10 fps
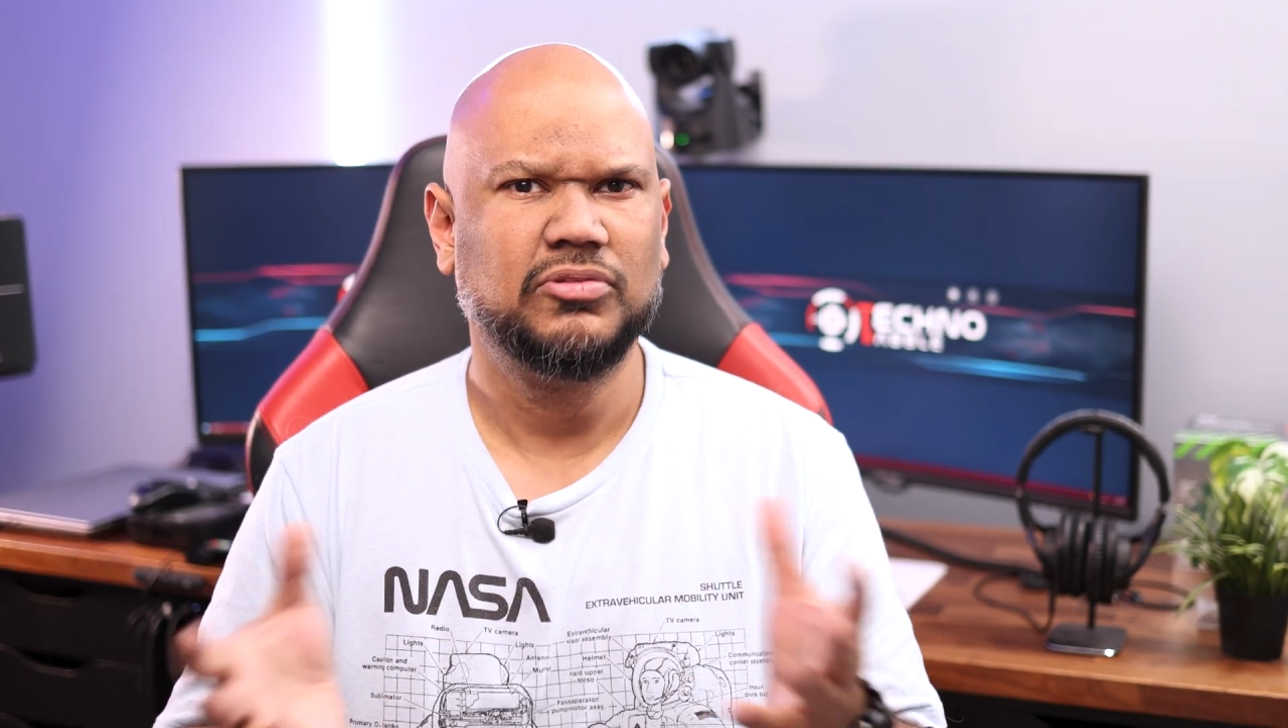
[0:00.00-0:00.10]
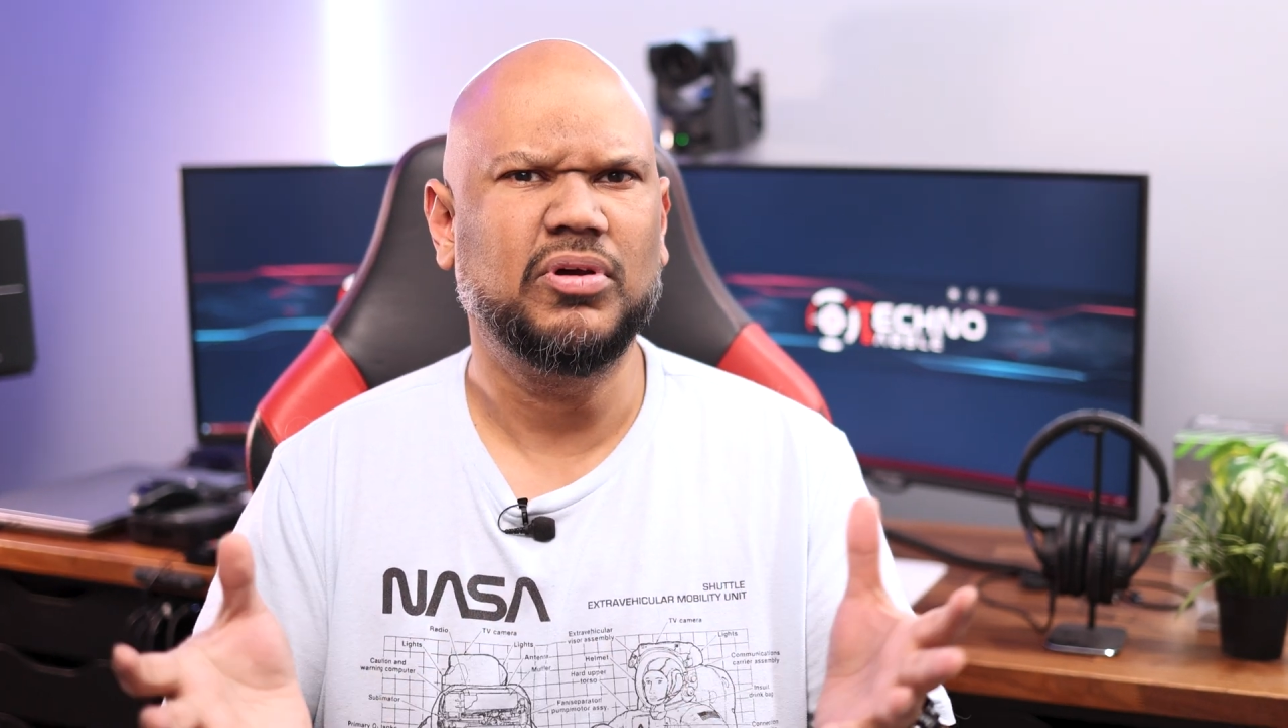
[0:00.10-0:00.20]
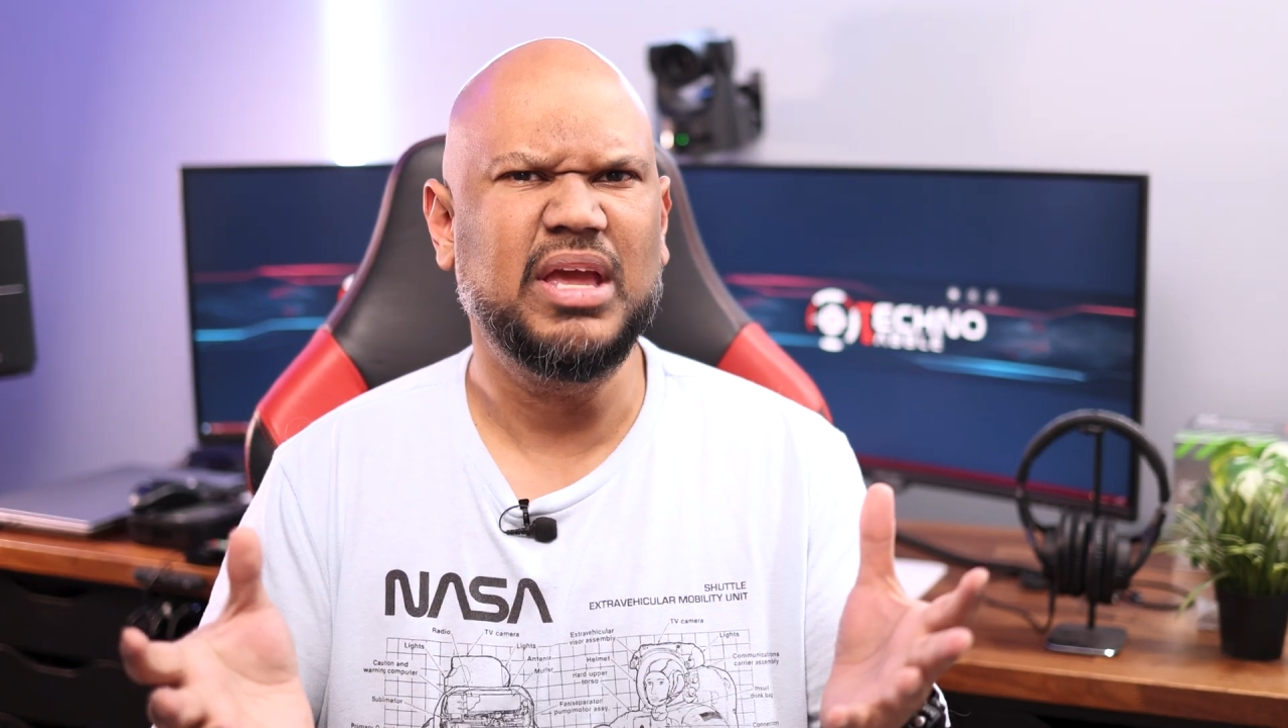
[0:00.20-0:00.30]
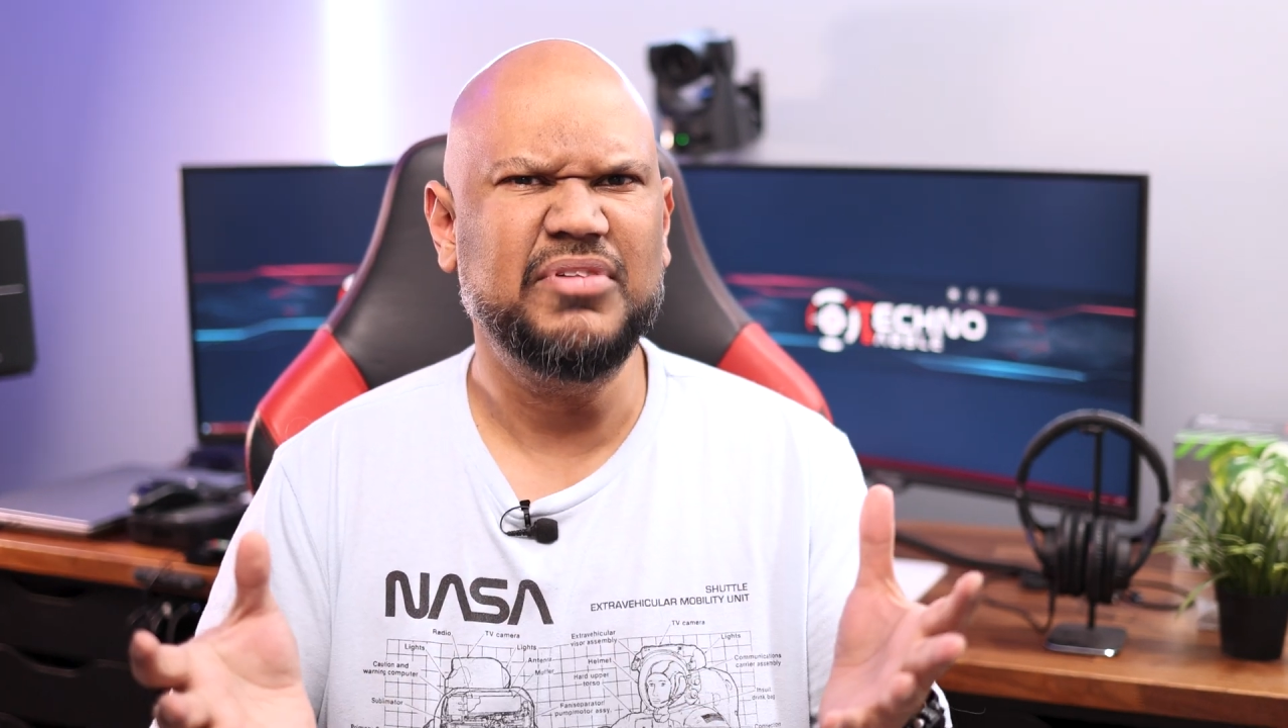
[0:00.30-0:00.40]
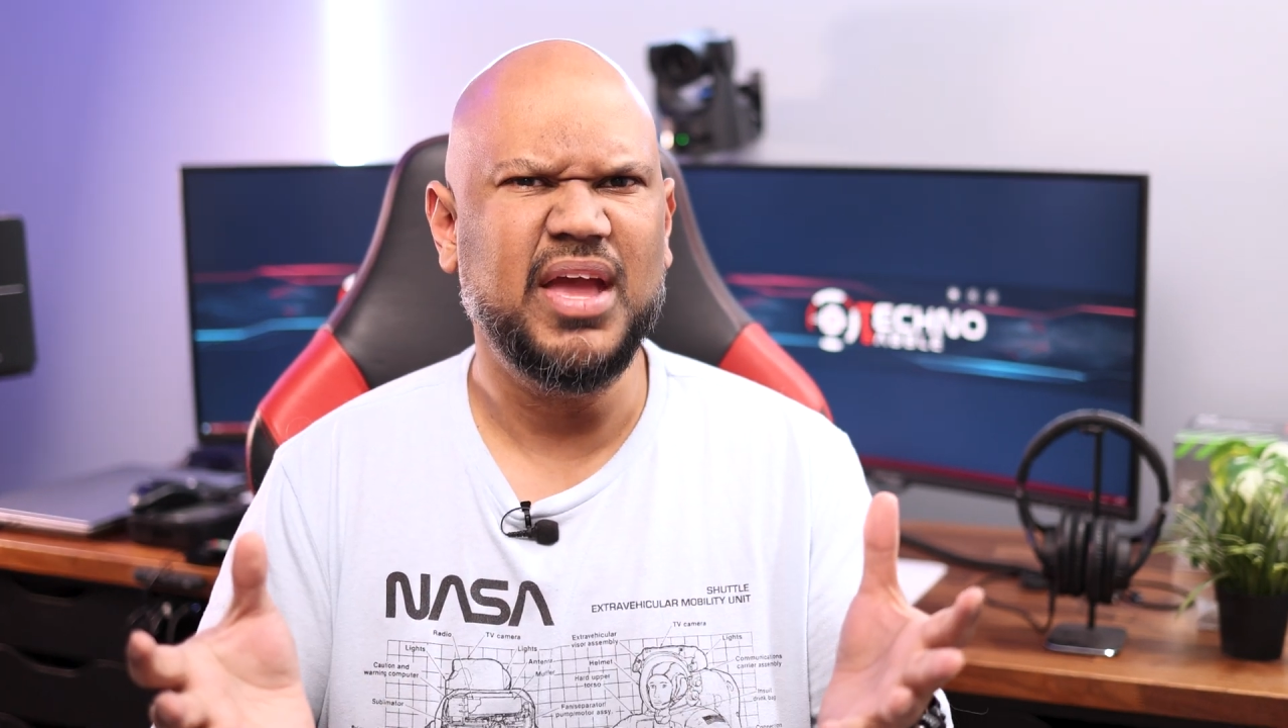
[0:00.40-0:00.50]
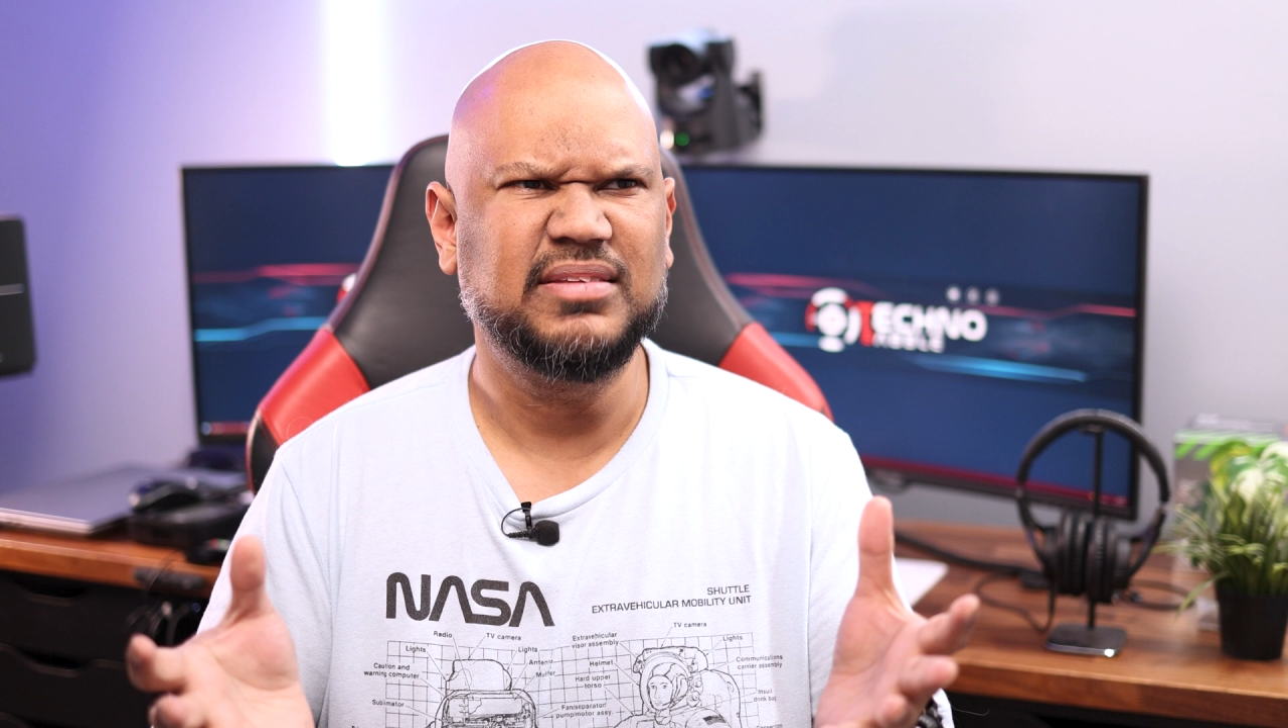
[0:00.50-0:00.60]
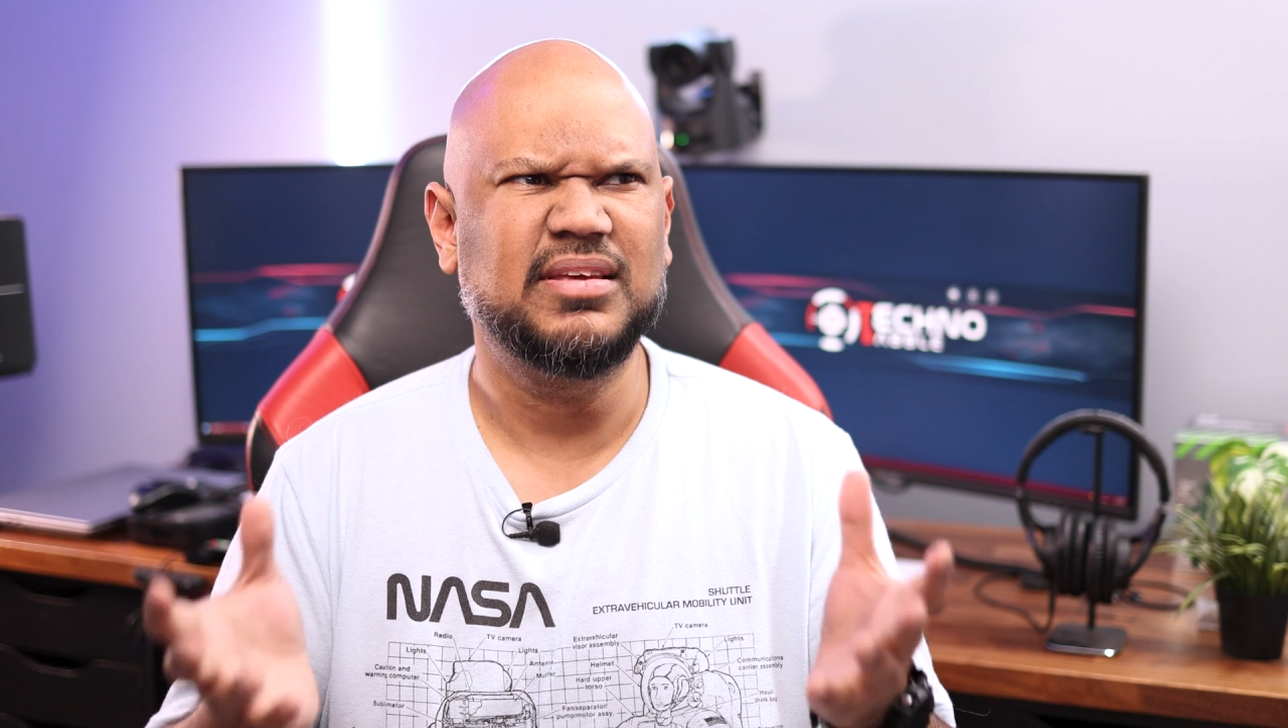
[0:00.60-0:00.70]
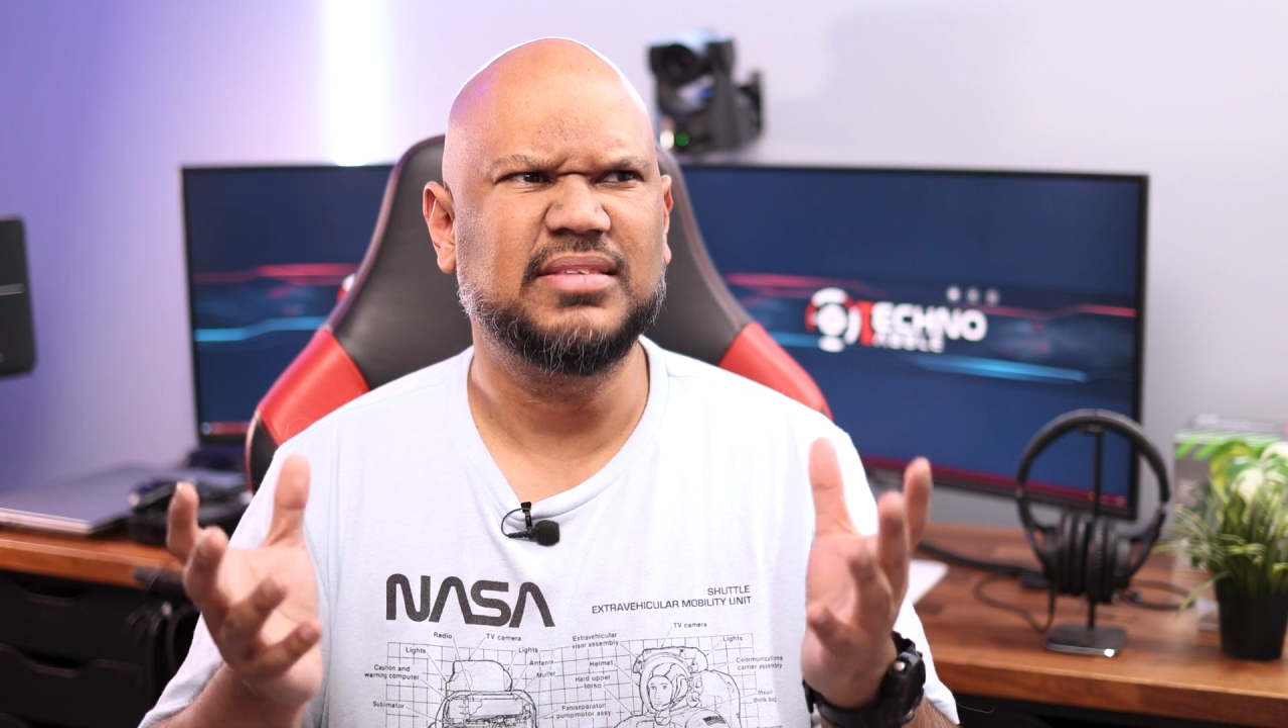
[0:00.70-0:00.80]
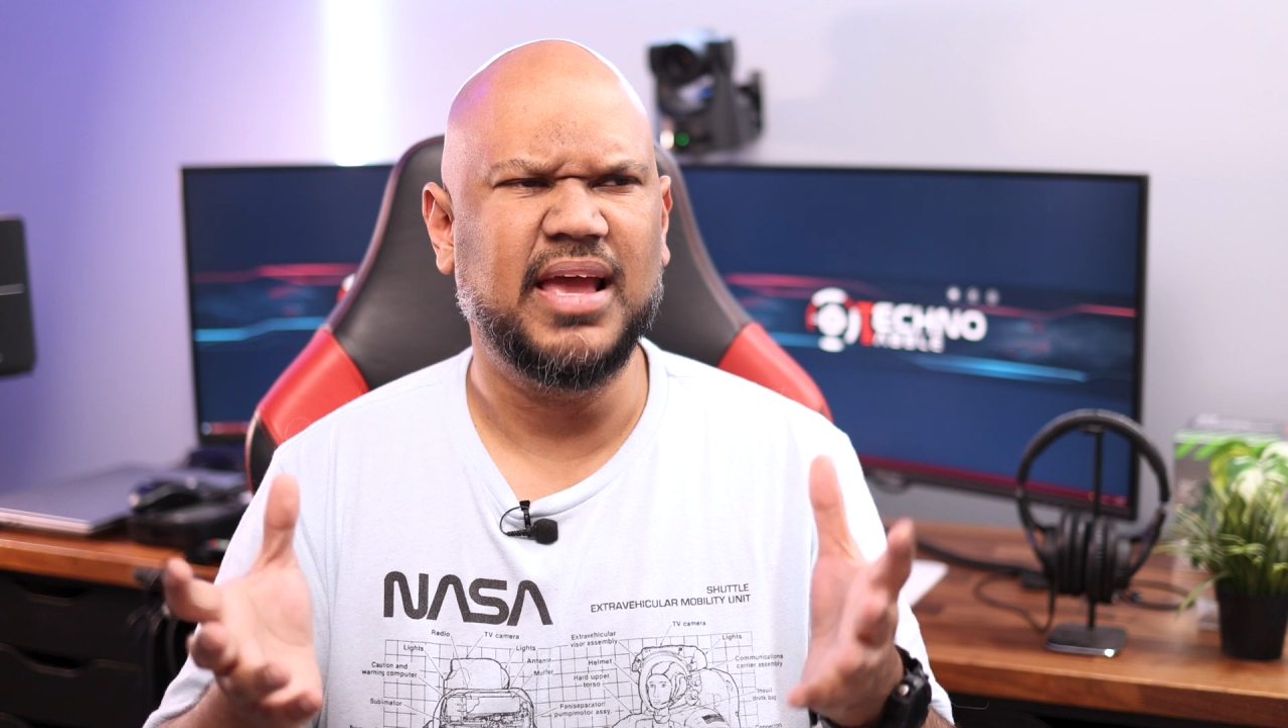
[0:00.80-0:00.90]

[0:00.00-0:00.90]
So AV Access